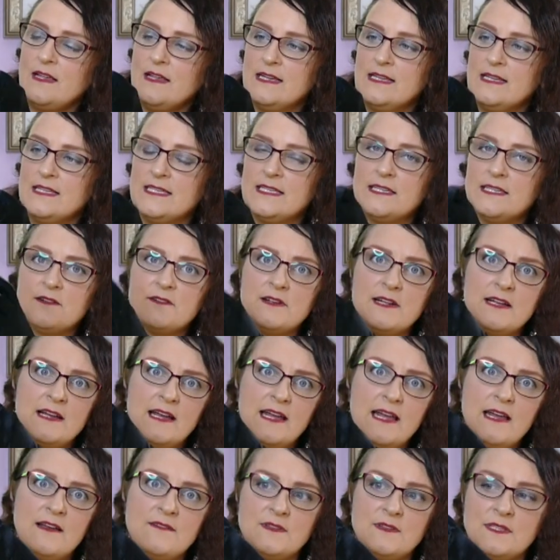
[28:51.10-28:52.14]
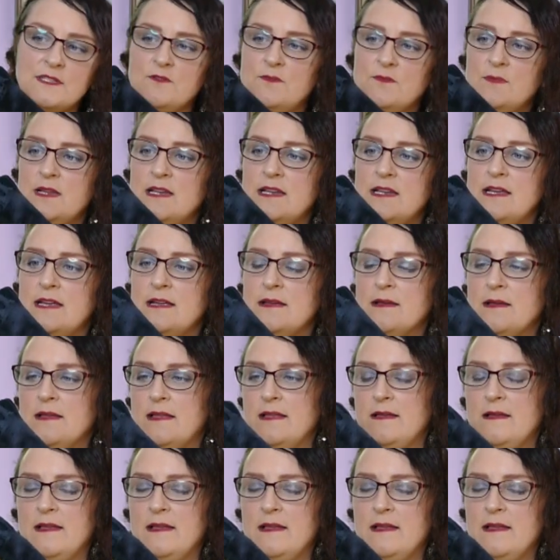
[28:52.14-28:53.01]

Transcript: Considering I have so many,